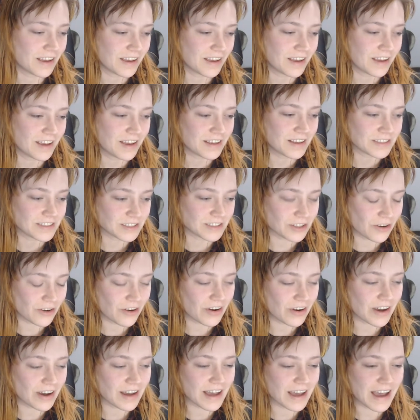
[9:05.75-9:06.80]

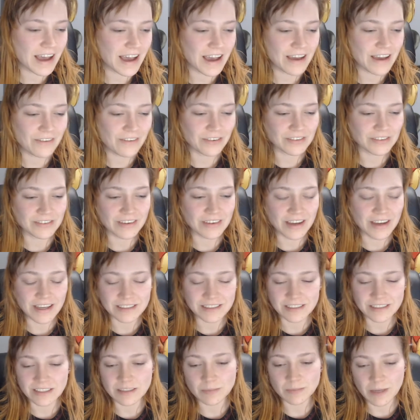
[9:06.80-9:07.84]
So I
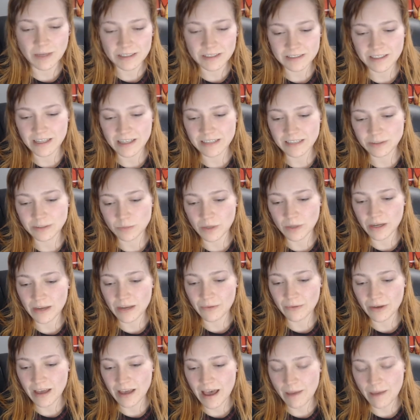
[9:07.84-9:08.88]
suspected that's what
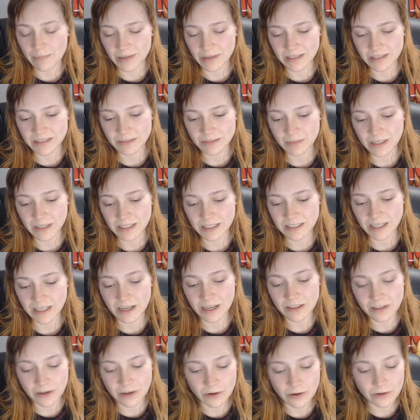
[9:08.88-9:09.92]
happened because I got
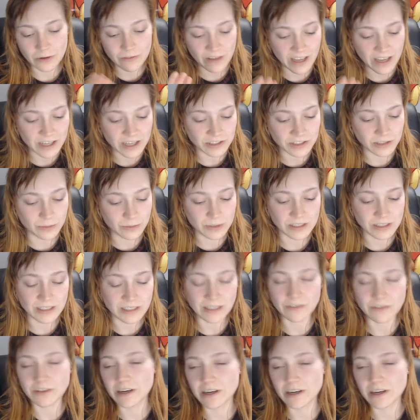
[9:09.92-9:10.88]
the notification it was delivered.